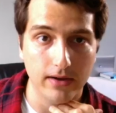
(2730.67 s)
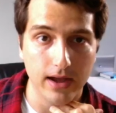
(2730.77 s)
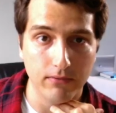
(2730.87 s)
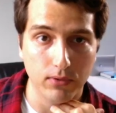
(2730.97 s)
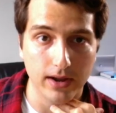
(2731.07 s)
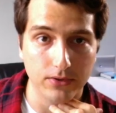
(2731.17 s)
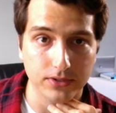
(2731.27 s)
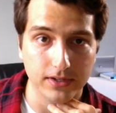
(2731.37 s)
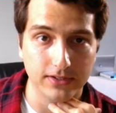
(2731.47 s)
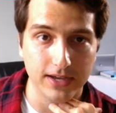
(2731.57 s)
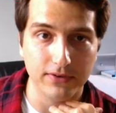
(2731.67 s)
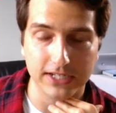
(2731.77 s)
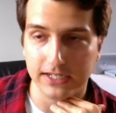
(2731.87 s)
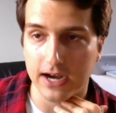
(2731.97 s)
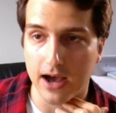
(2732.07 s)
everyone else it's
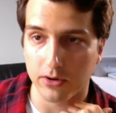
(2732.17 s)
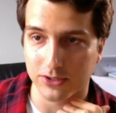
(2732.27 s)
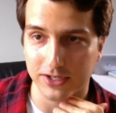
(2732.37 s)
seventeen dollars.